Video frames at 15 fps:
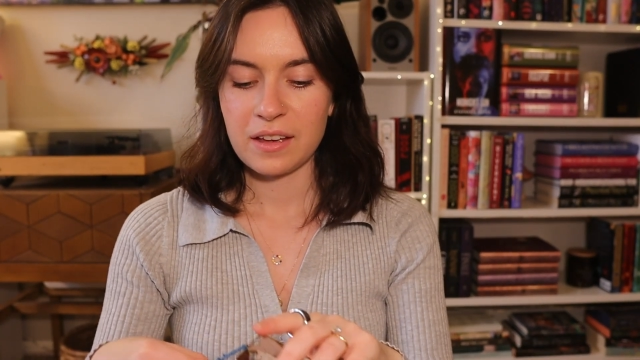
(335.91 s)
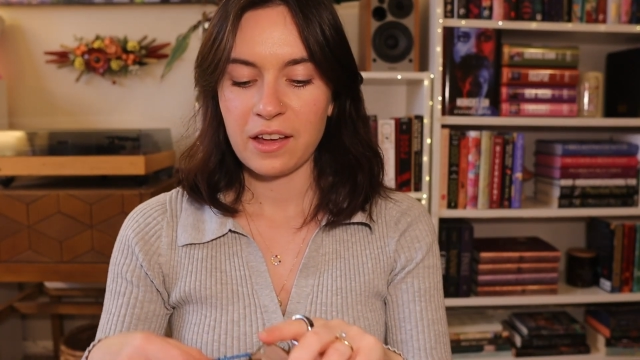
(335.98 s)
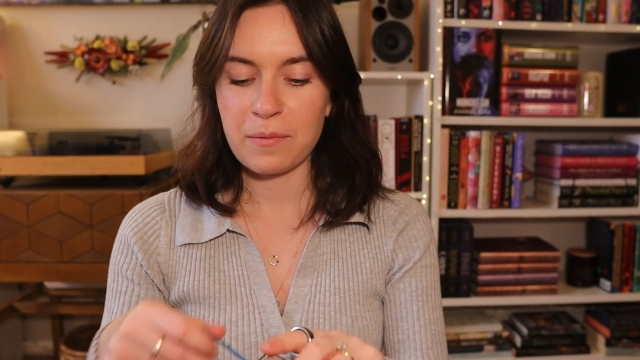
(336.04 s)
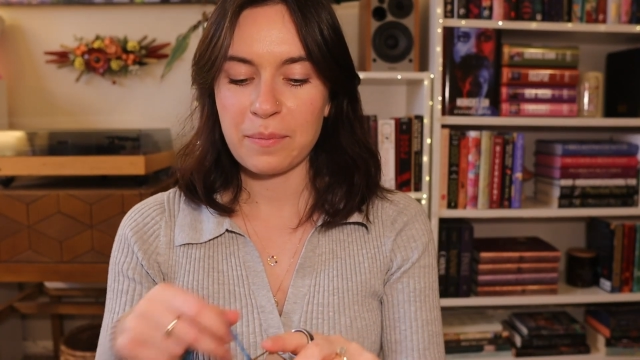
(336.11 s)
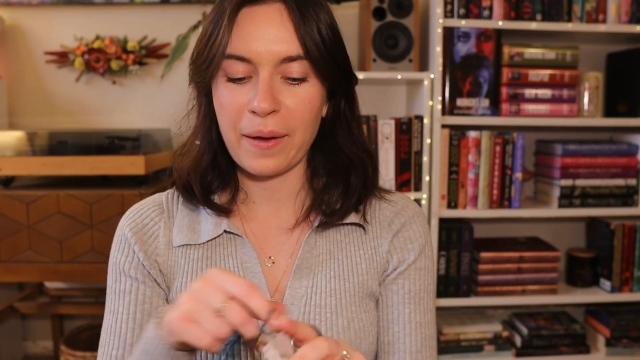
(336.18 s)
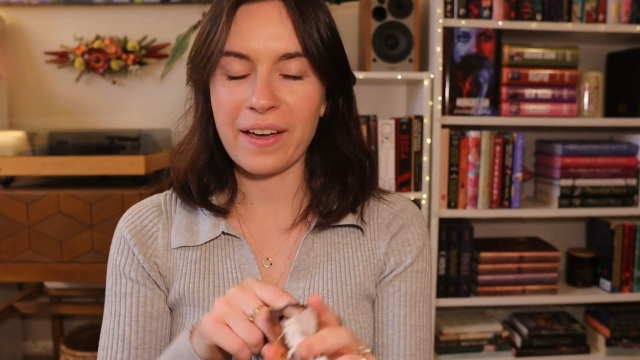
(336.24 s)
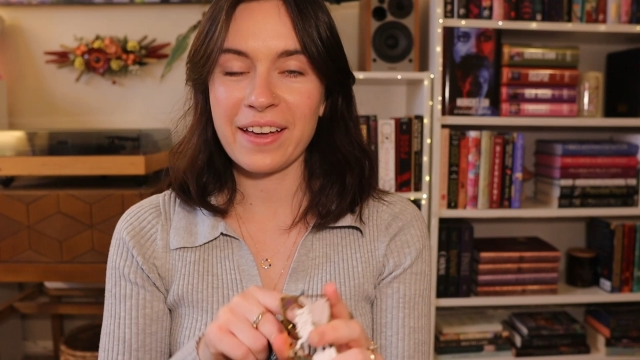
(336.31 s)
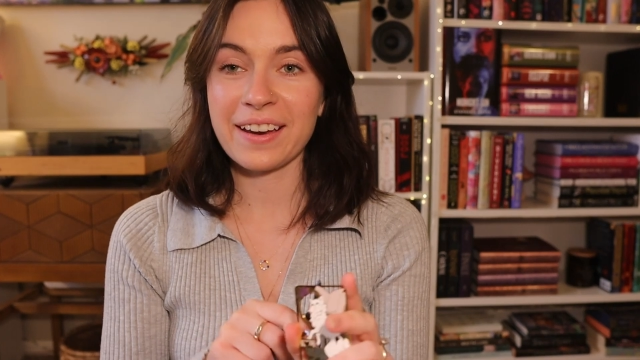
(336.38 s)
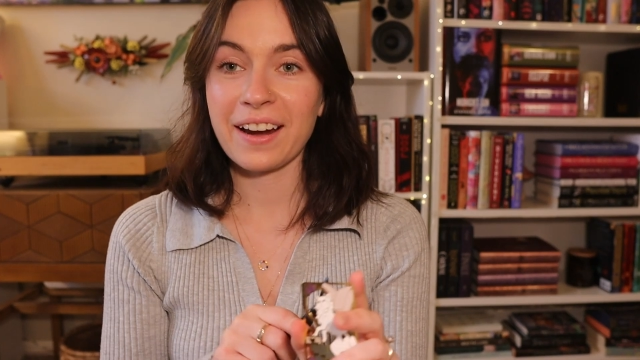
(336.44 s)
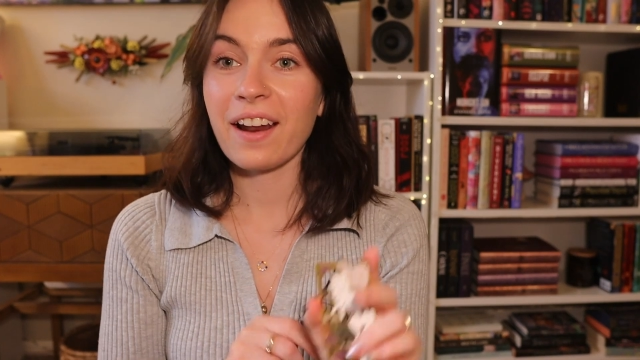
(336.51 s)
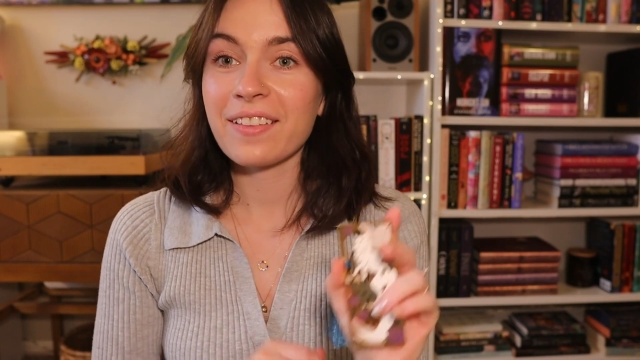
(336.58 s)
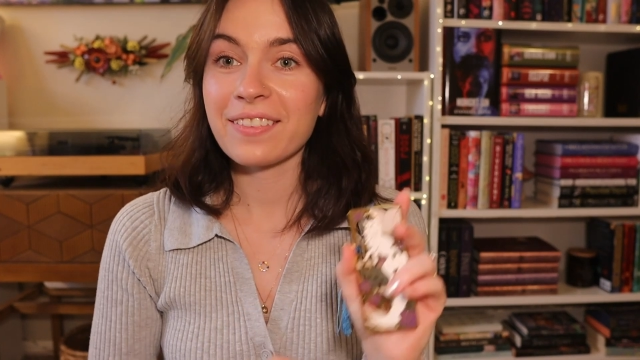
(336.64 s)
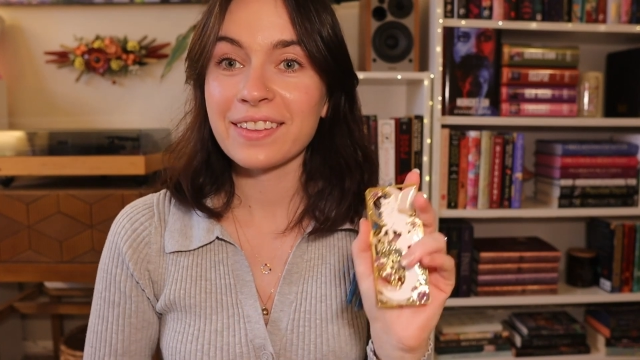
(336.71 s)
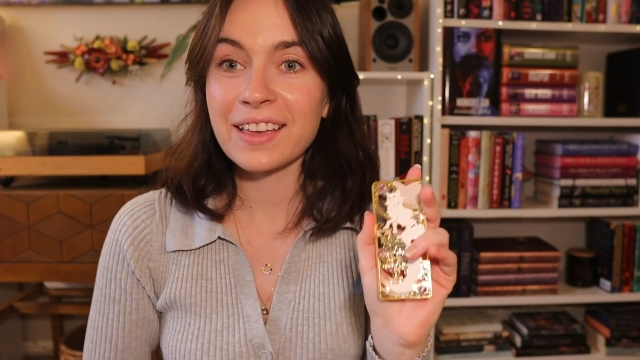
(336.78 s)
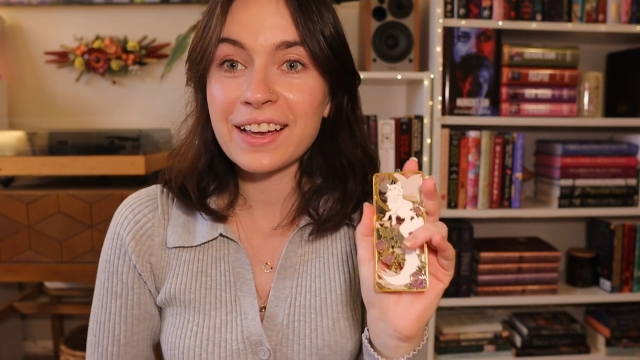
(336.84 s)
But
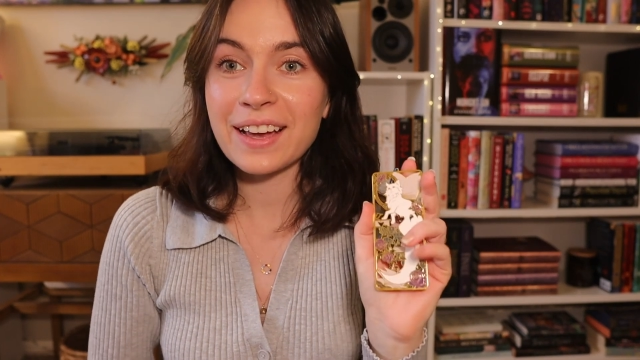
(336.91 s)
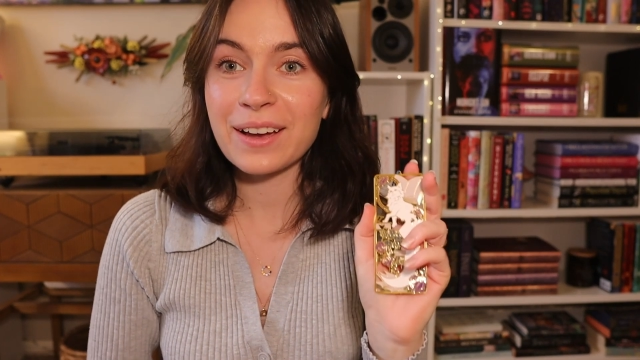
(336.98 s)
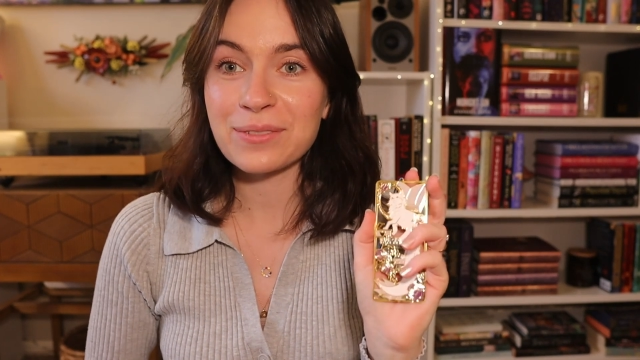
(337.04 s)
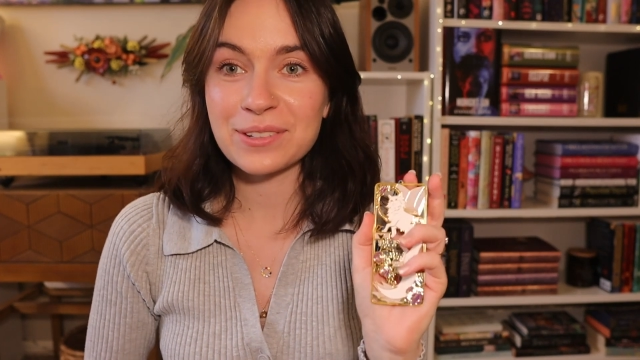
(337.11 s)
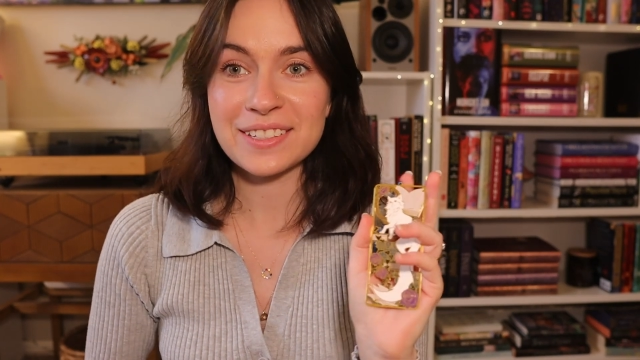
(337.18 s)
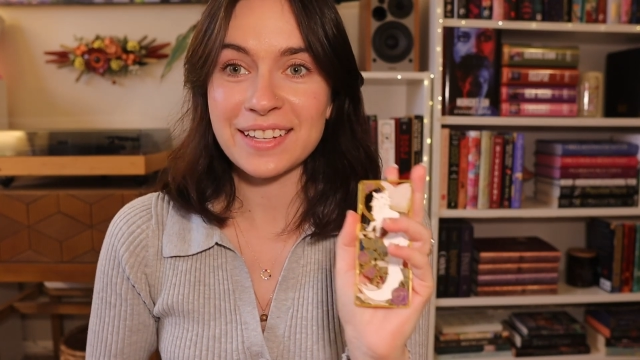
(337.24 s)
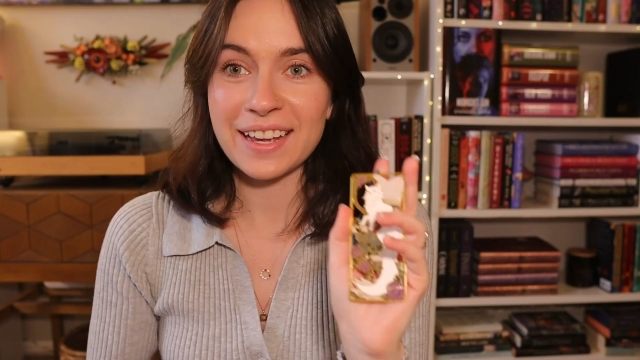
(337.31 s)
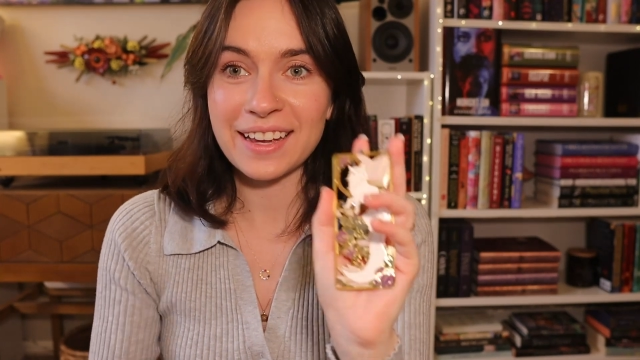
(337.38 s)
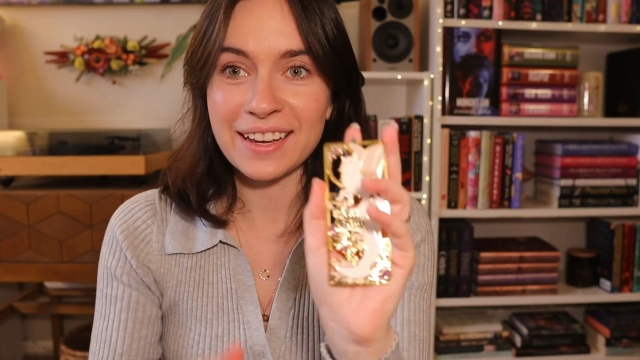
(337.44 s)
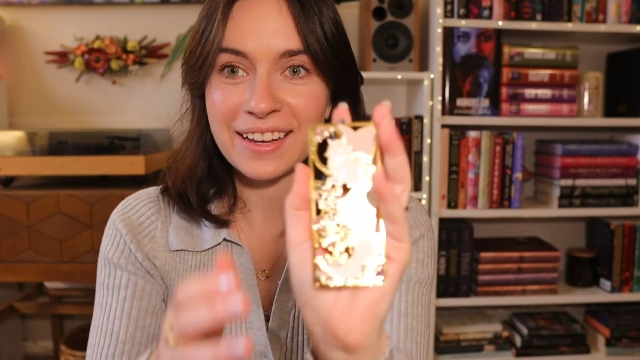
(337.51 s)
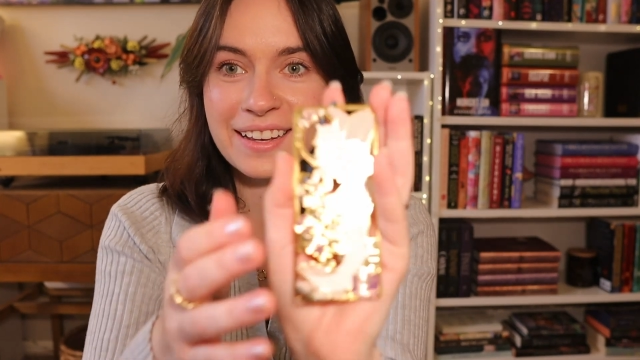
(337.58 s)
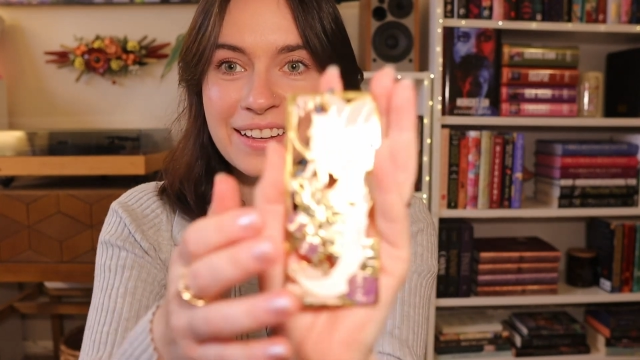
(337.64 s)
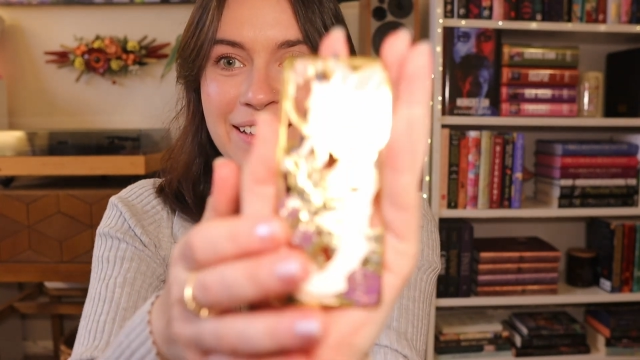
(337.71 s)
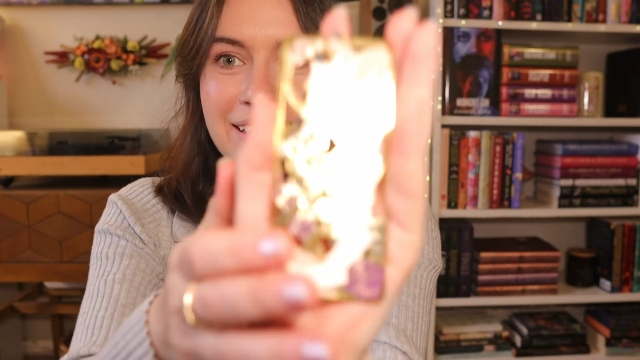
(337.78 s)
like I was saying,